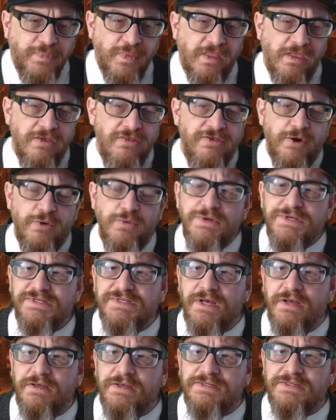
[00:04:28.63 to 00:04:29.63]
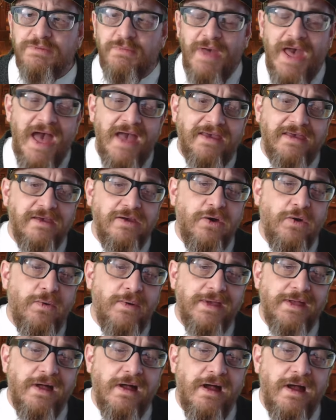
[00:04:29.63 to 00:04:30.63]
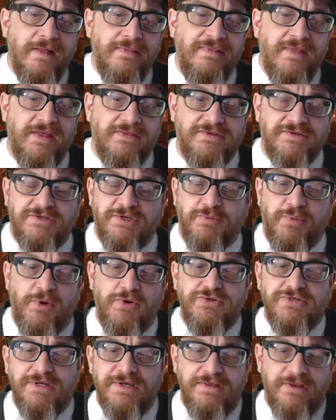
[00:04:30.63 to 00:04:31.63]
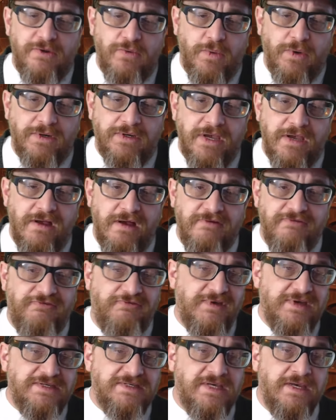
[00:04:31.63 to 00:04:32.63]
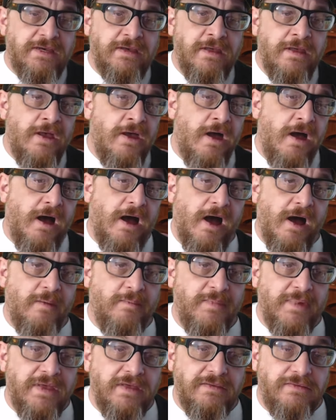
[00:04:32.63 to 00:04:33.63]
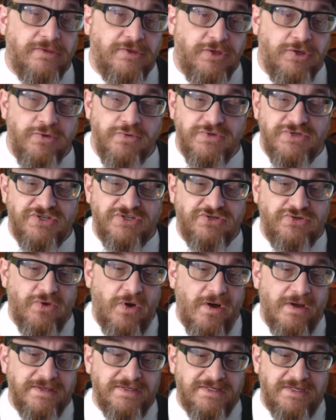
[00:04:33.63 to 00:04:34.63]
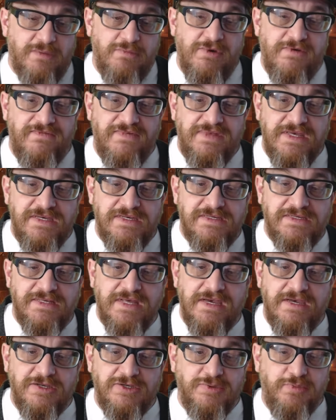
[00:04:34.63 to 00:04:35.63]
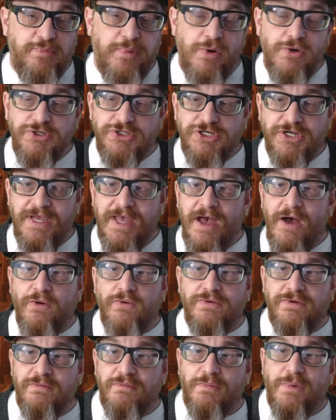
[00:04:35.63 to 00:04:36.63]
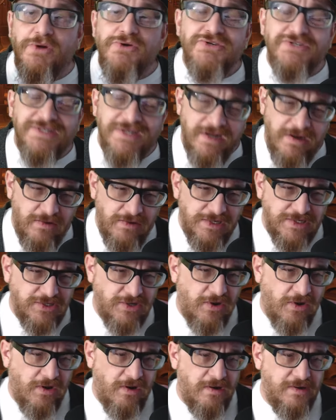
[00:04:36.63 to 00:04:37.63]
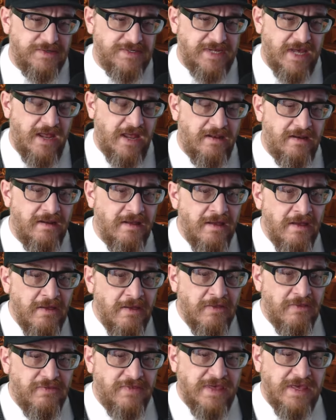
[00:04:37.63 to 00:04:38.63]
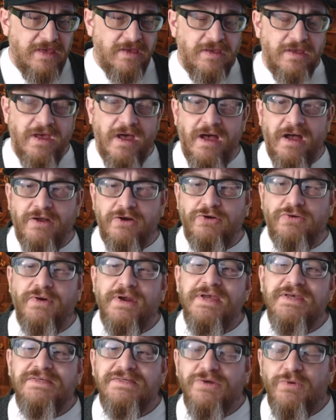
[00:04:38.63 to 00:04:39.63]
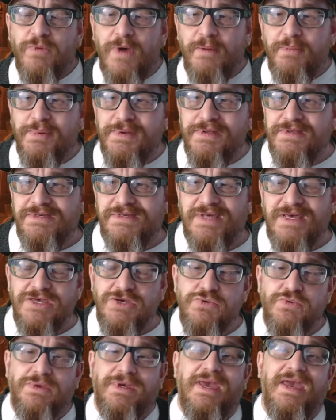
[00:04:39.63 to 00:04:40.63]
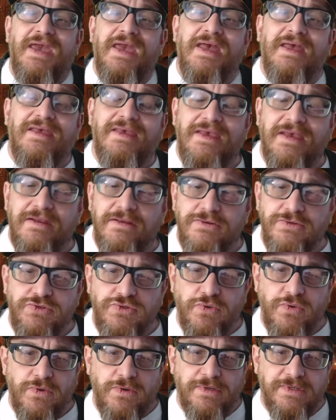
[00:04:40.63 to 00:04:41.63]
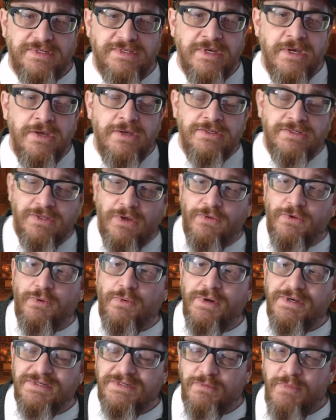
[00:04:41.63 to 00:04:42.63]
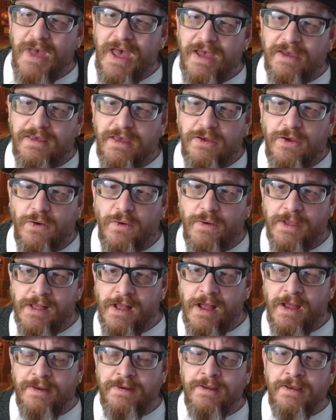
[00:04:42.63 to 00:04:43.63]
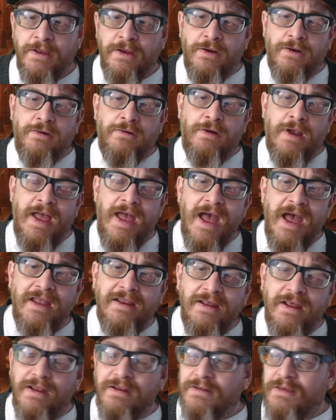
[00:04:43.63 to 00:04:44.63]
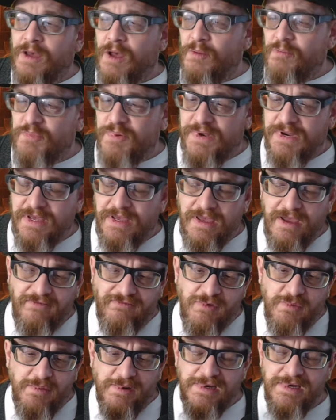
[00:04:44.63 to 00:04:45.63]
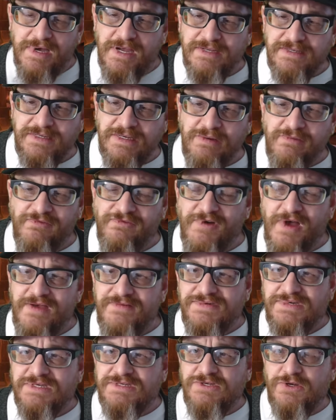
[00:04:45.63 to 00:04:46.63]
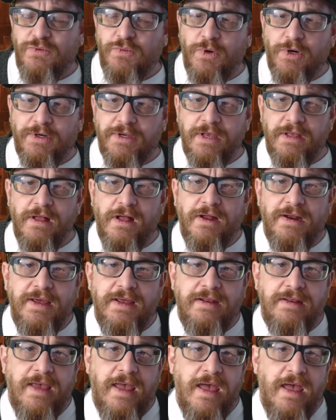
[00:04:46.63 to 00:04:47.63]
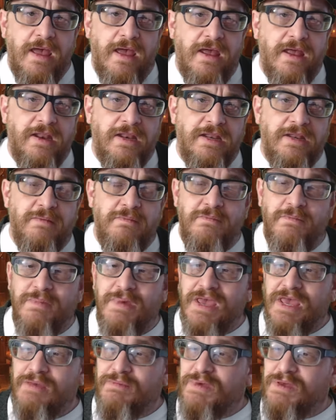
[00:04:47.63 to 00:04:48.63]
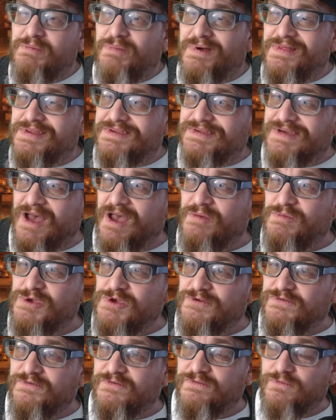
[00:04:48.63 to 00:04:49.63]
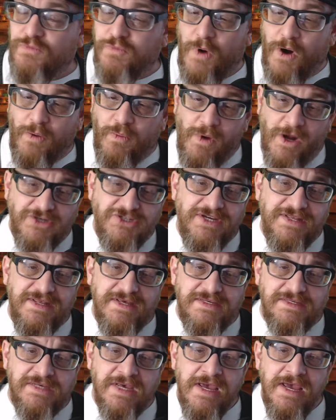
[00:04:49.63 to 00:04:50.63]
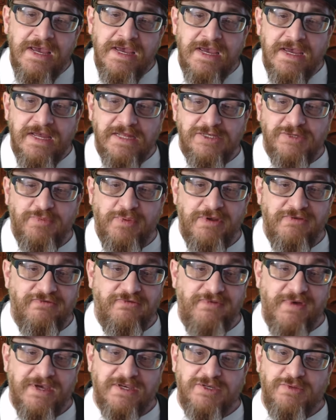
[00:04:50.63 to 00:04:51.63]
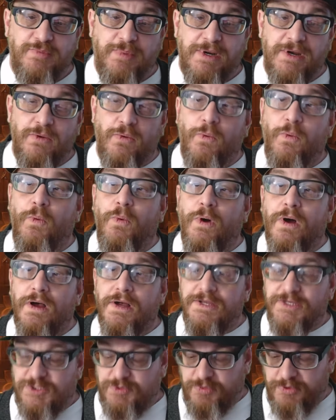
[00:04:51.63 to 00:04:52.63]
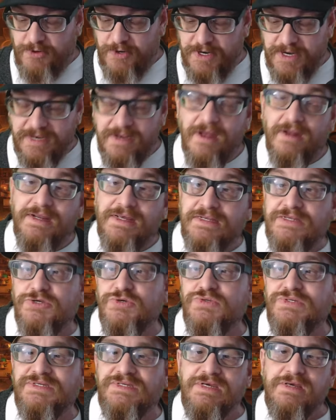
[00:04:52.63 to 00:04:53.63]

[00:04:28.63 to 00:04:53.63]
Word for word: There was uh, some hacking going on that supposedly they're working on fixing. Um, you saw some of these things pushing out mercenaries cards and the uh, crazy weapons that you can't get in duels. So there was some hacking going on. Hat and company, everybody on Team 5 says they're working on it, and maybe by the time you are watching this, it's been fixed, but it was pretty nutty to see